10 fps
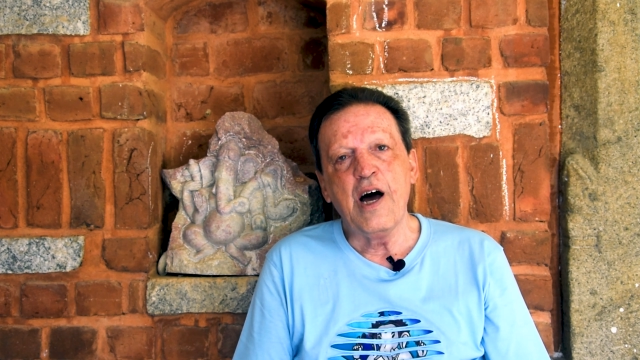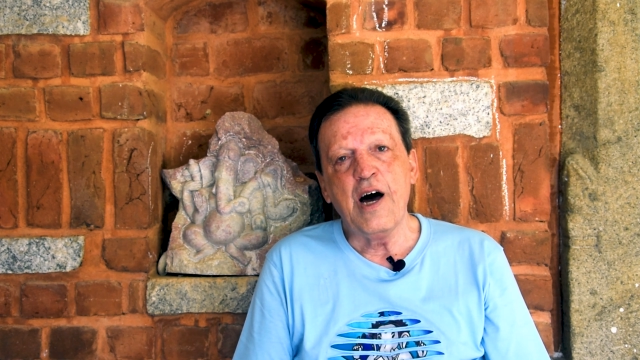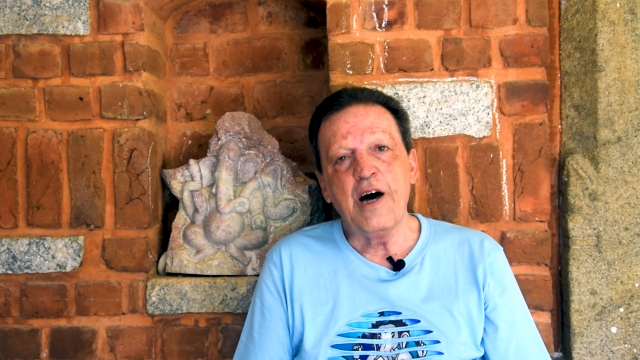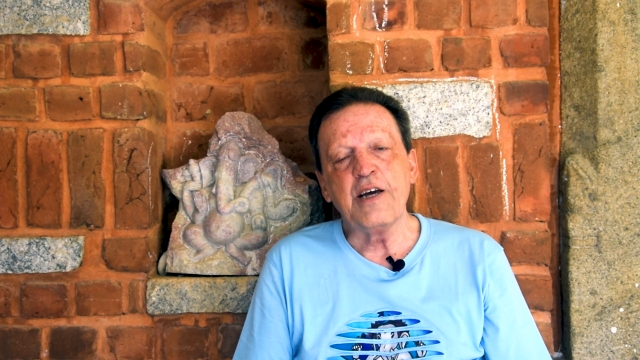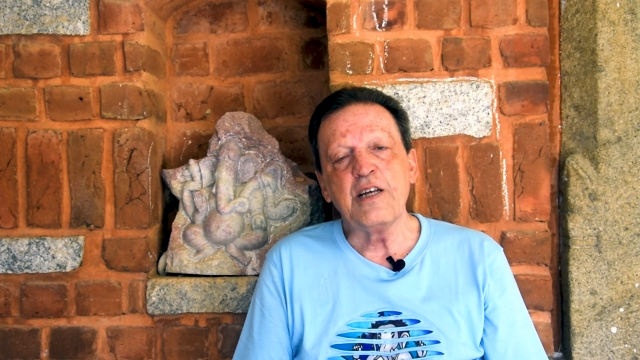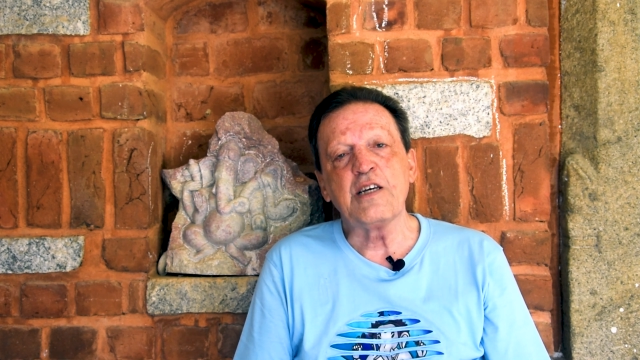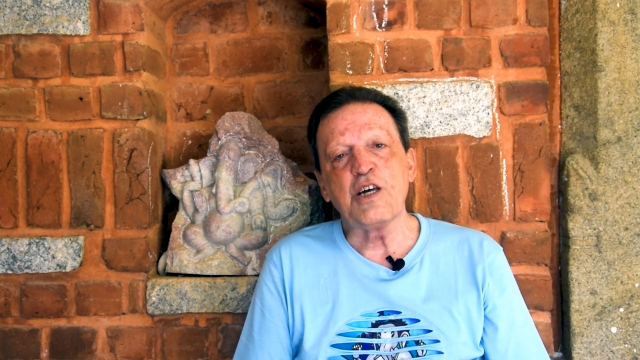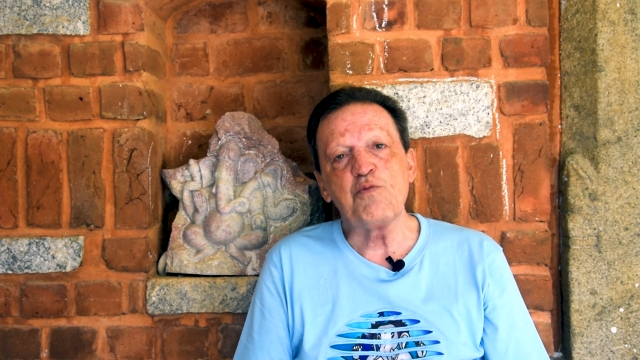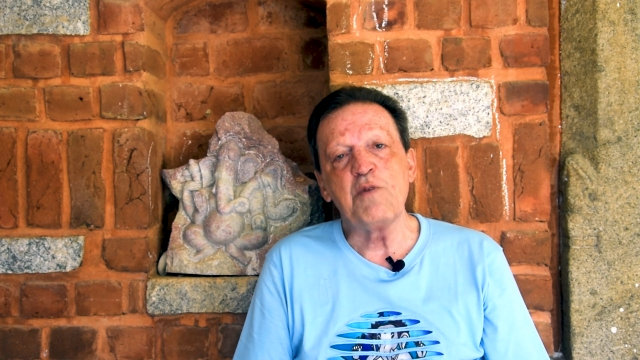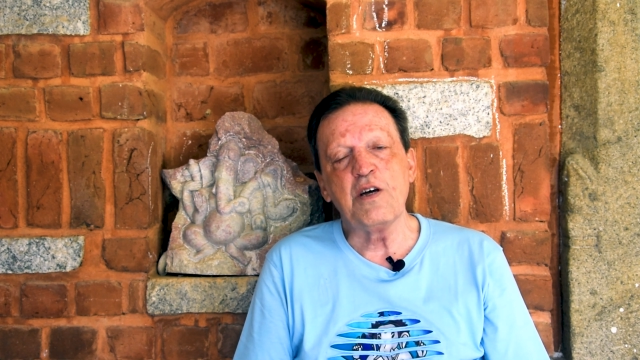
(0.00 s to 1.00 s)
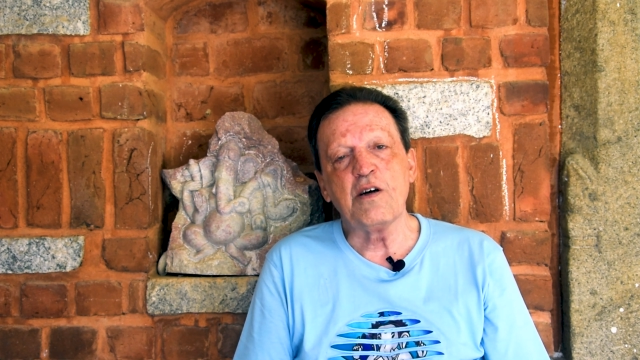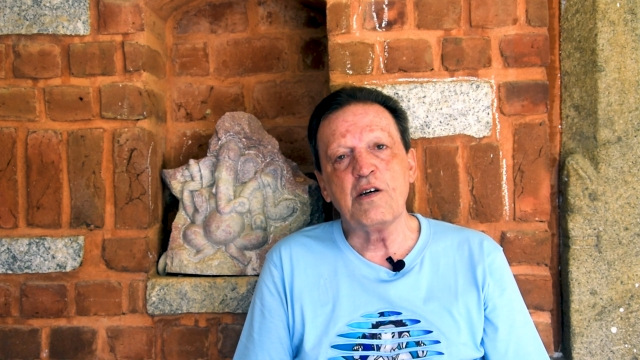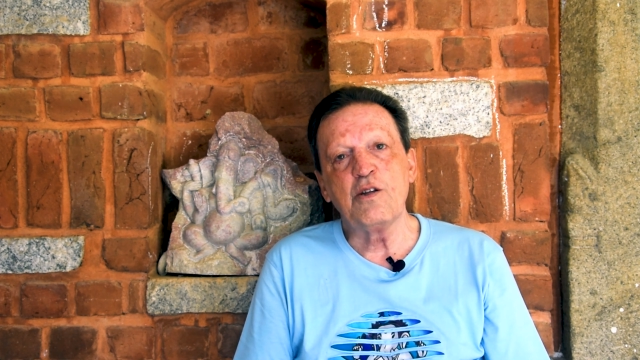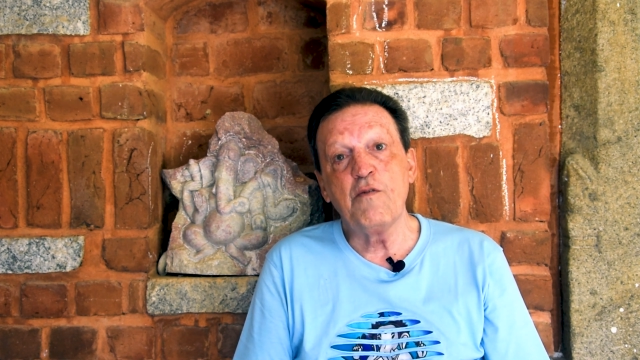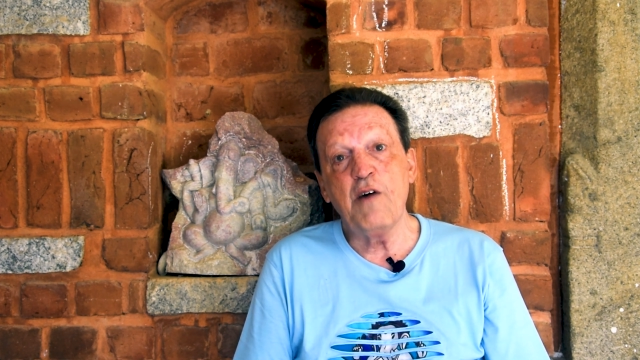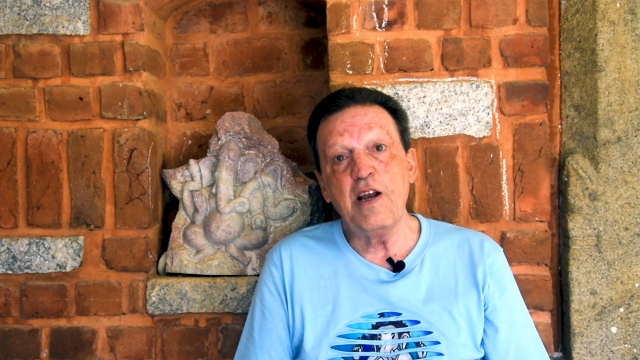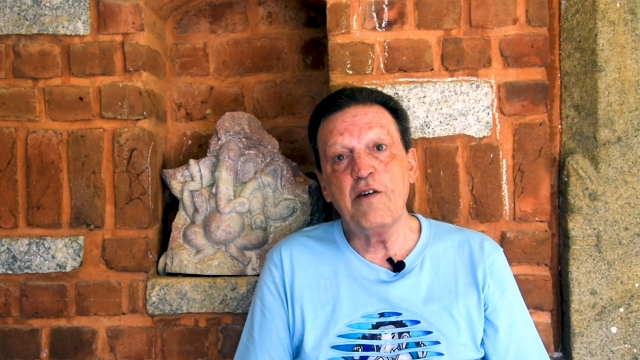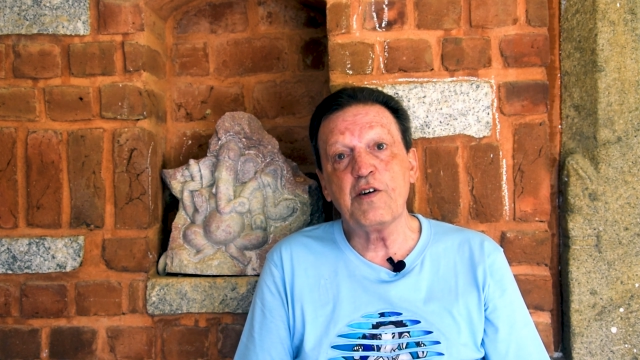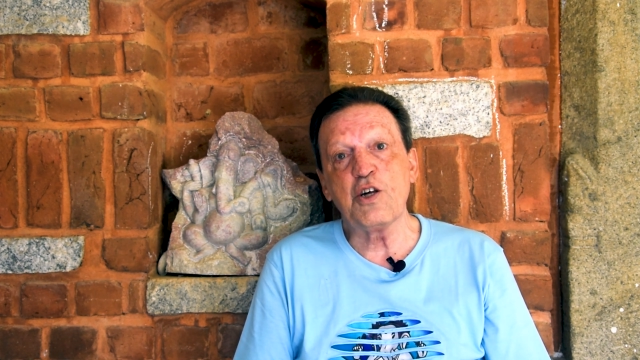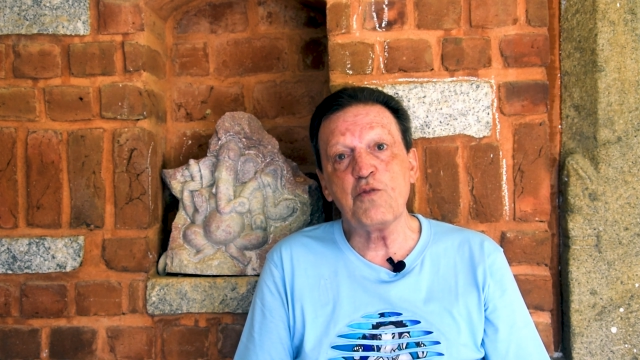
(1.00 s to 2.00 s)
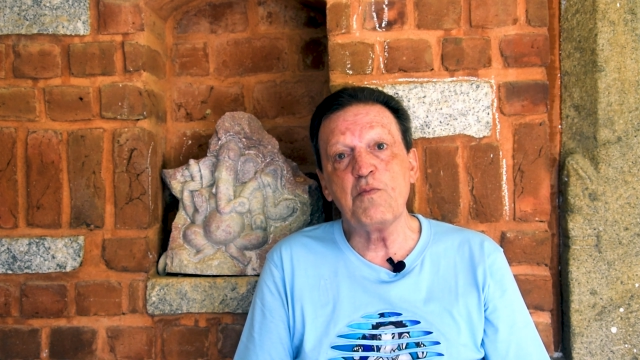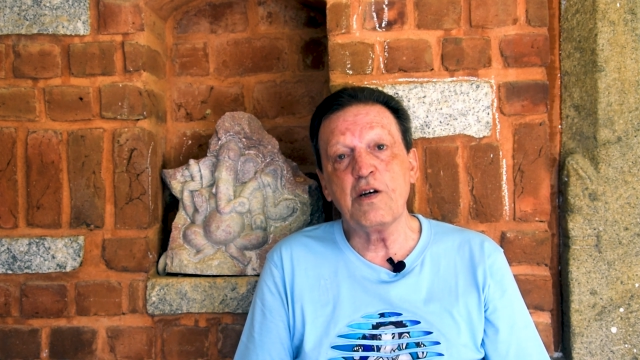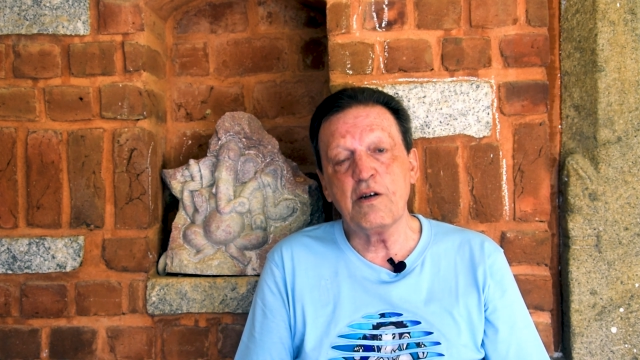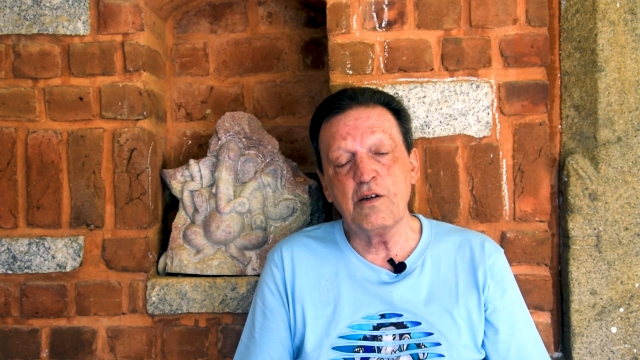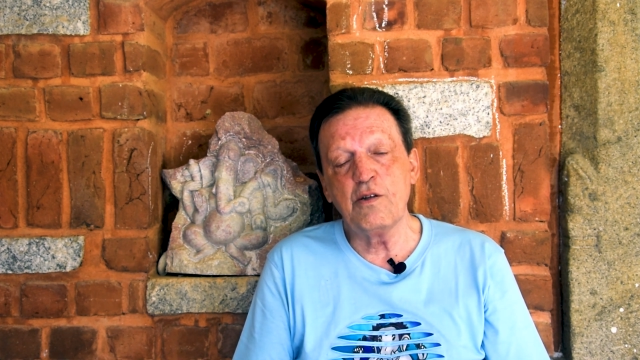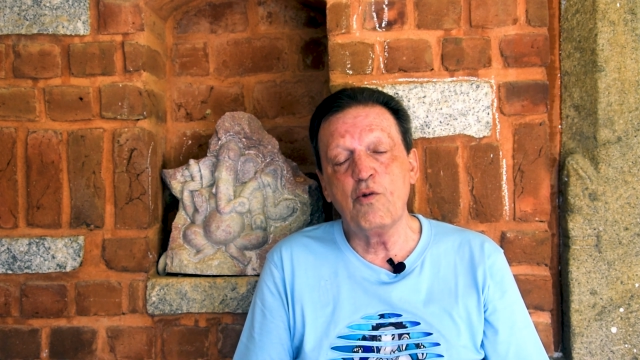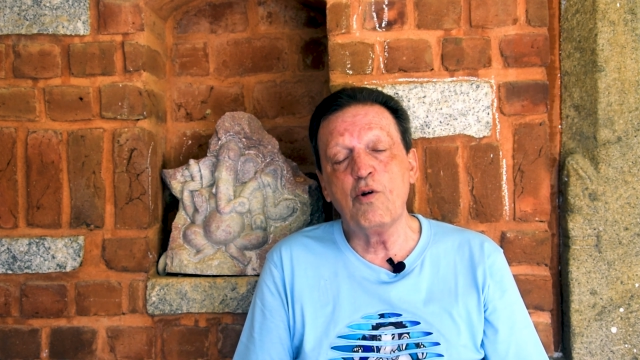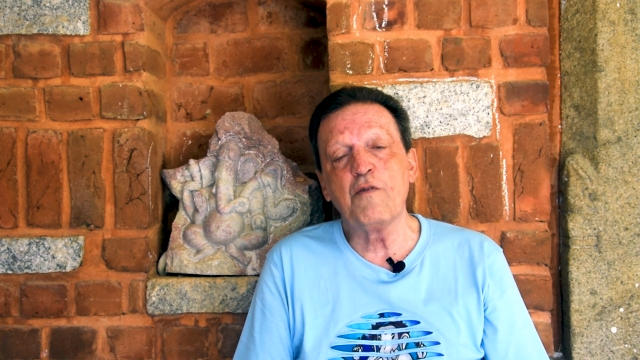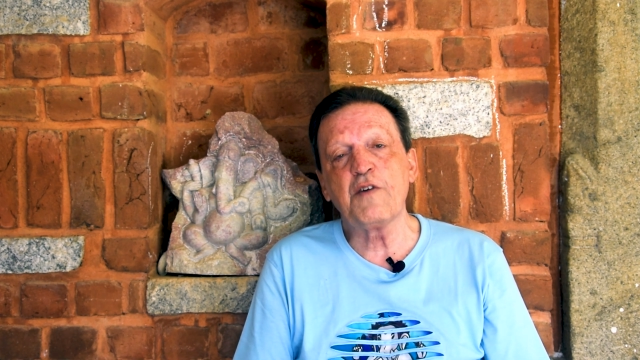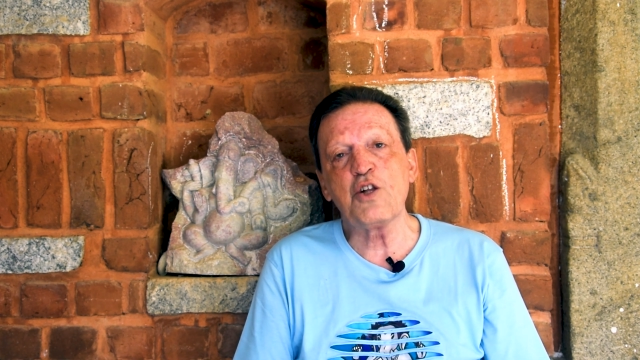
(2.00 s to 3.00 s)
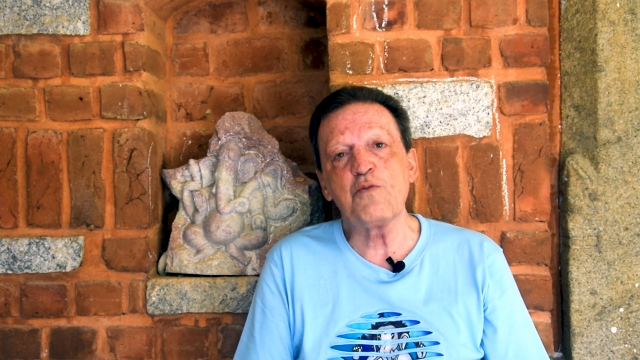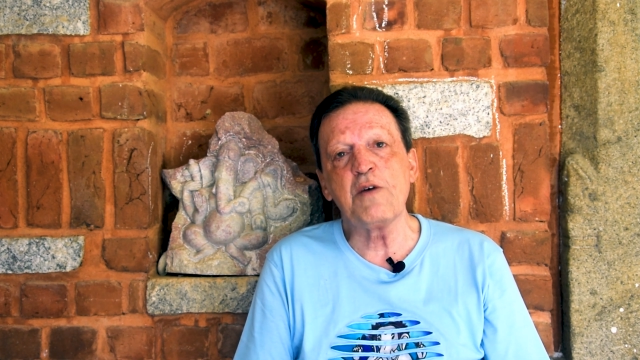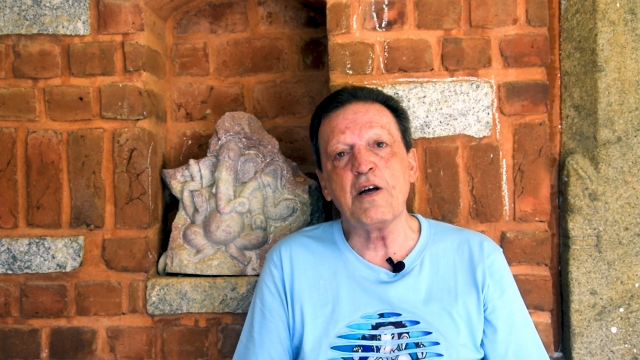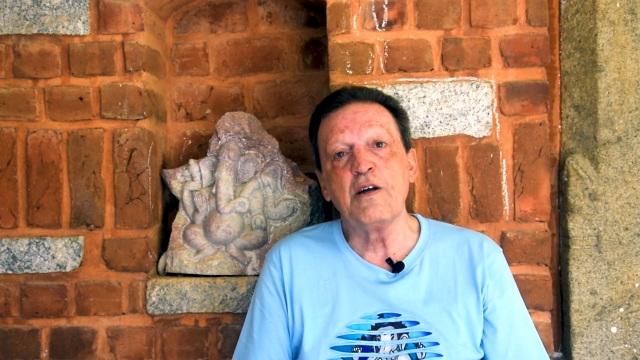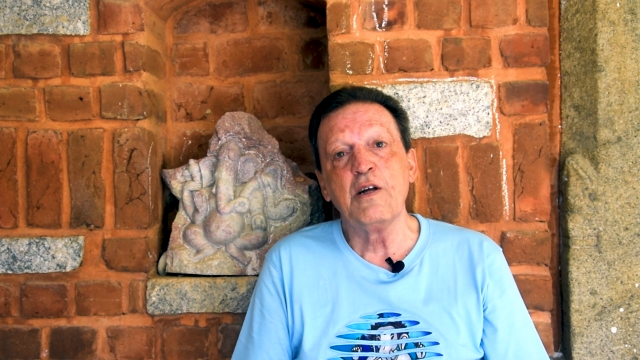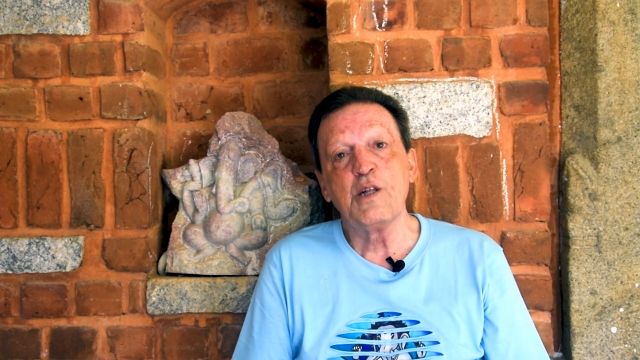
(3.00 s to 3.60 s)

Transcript: in Kashmir, in the Valley of Kashmir, in the whole of Kashmir,